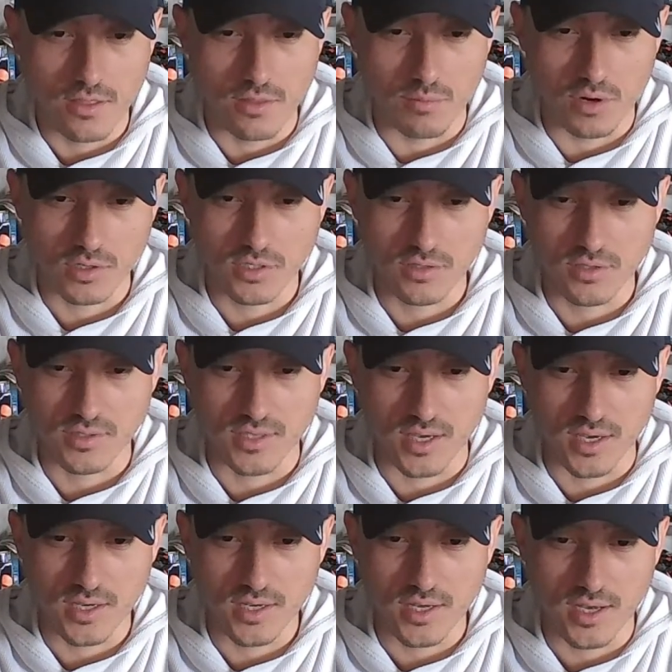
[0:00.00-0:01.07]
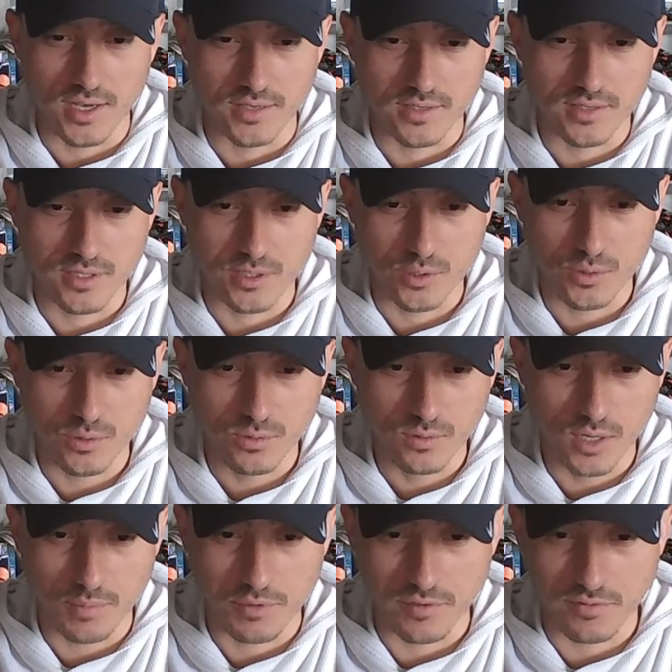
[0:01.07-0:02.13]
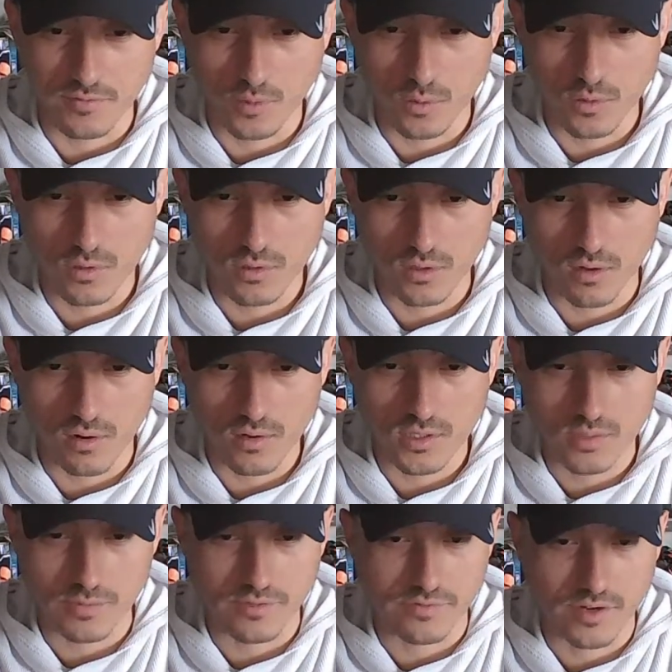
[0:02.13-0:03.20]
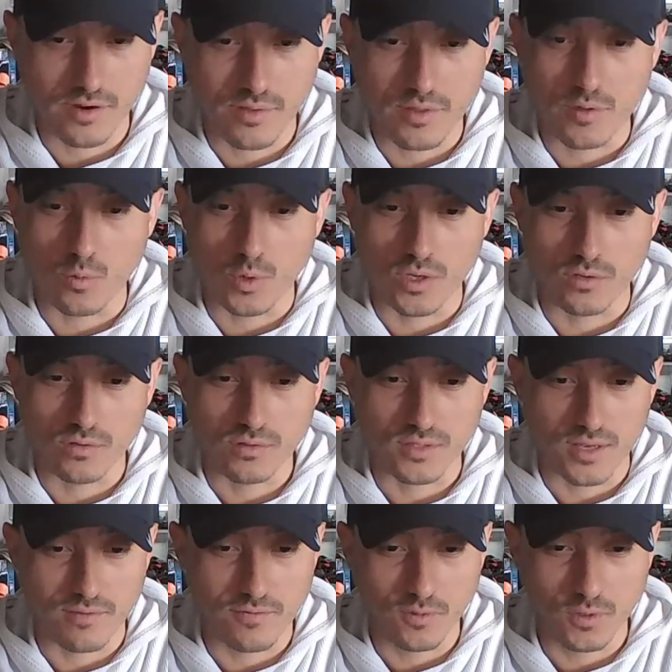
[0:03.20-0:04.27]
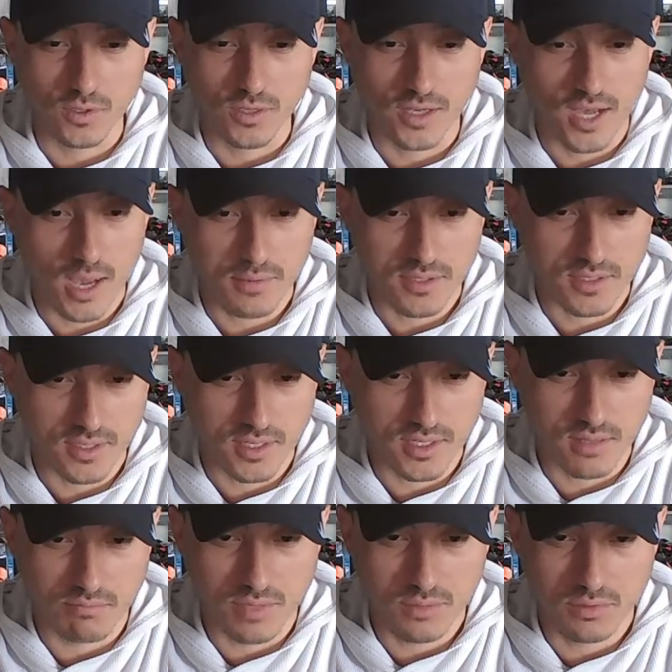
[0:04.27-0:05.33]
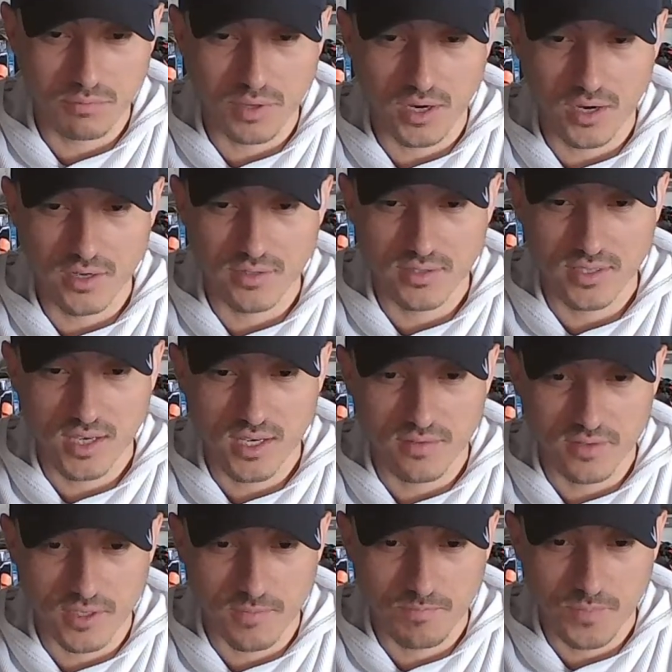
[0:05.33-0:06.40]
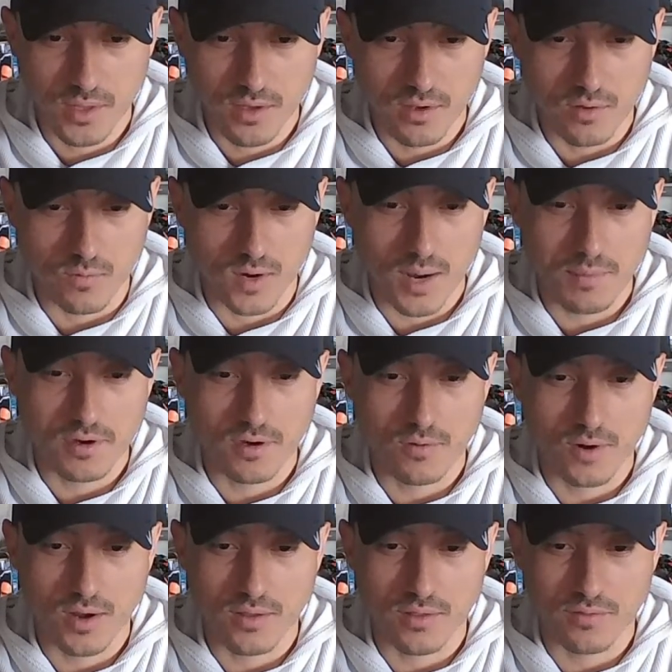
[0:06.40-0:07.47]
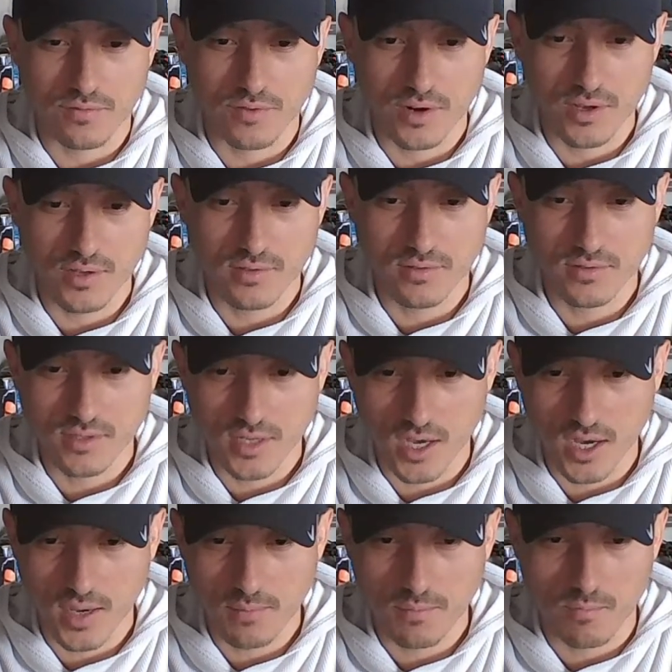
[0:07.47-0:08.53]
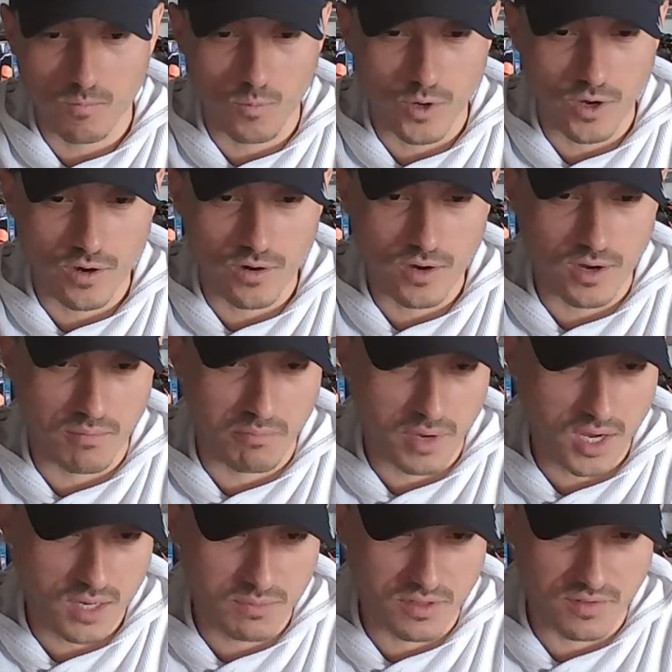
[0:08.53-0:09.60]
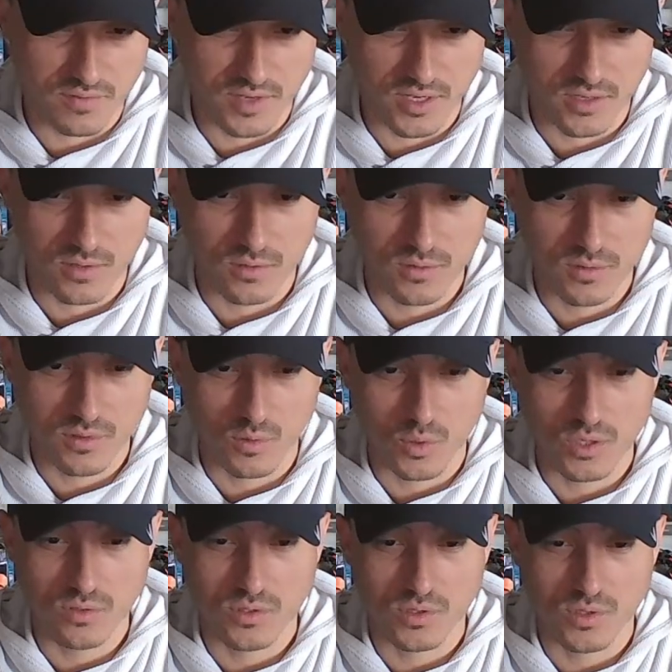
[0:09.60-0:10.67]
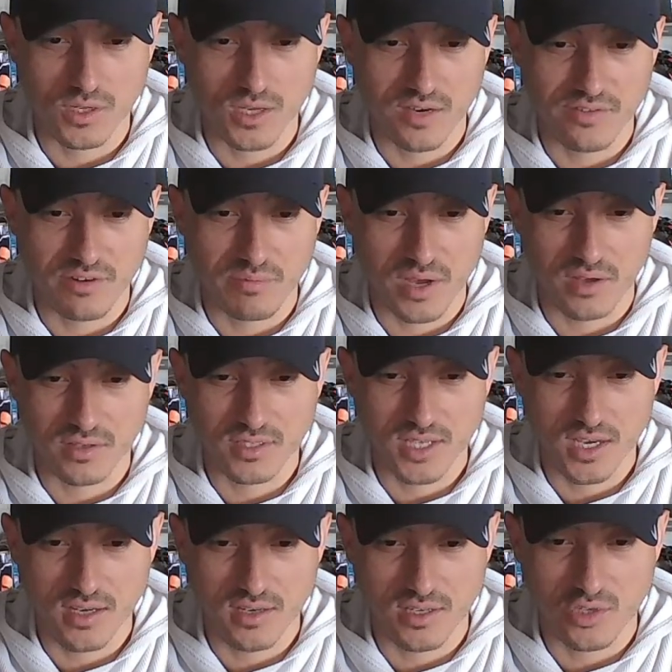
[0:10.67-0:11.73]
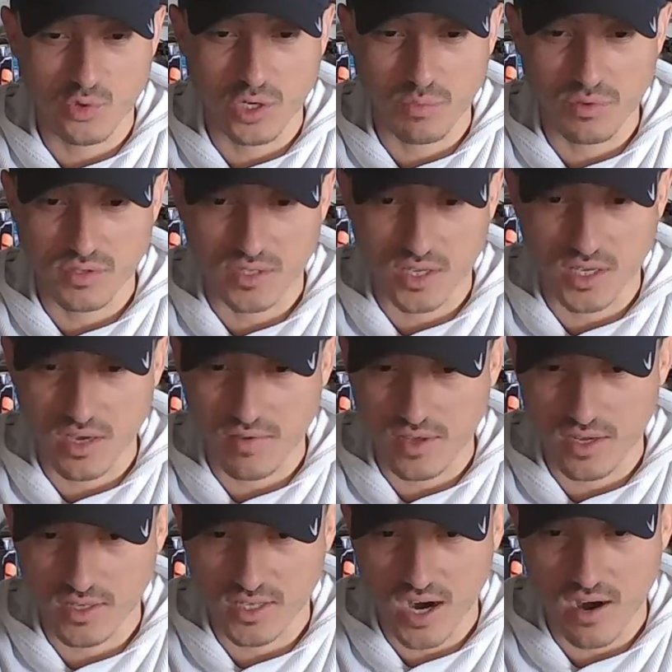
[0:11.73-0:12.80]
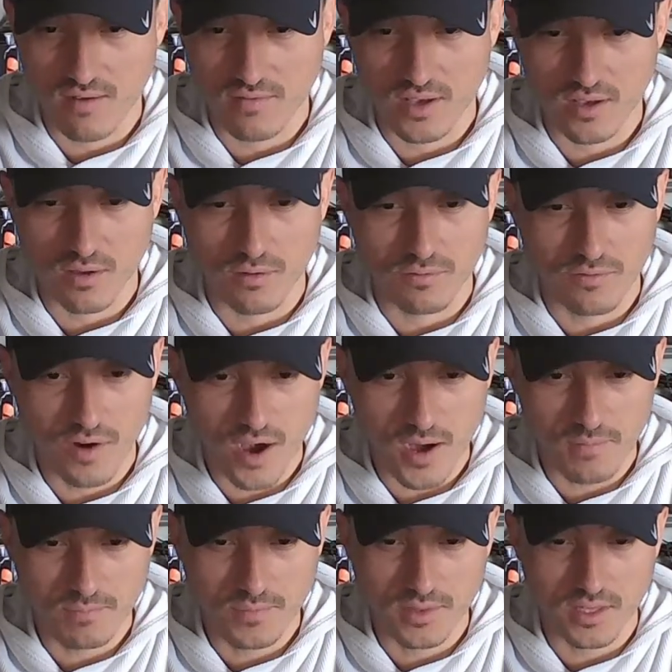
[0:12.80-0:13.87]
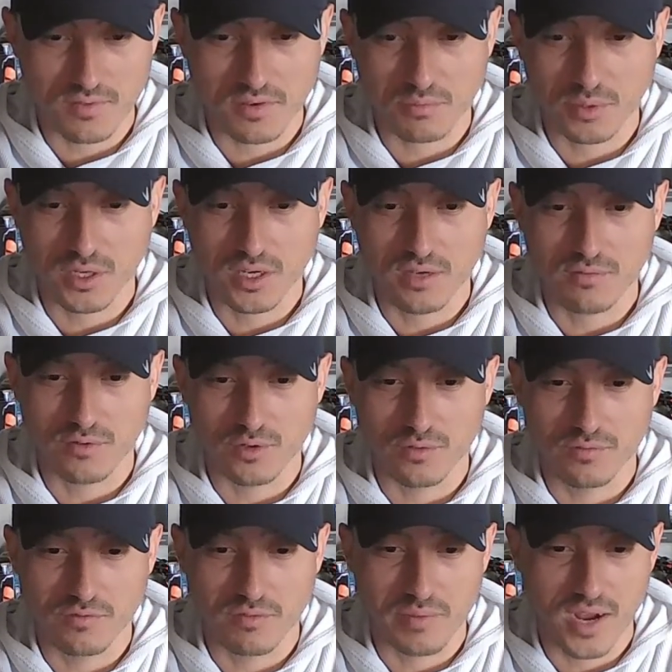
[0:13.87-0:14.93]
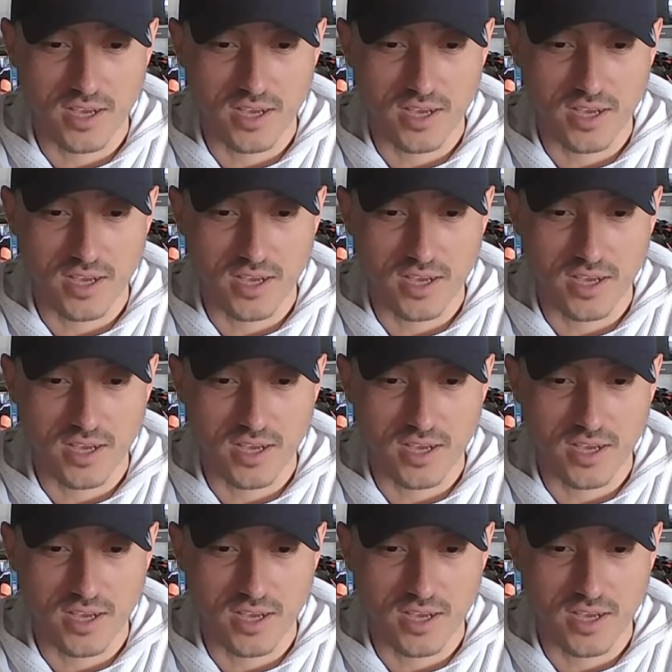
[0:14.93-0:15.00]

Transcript: The Mark II design has 2 up to 4 large but very thin wheels that fully encapsulate the bubble pod inside of it, wrapping around the front, top, rear, and bottom of the vehicle. The wheels only cover about 10 to 20% of the entire vehicle frame, leaving plenty of room for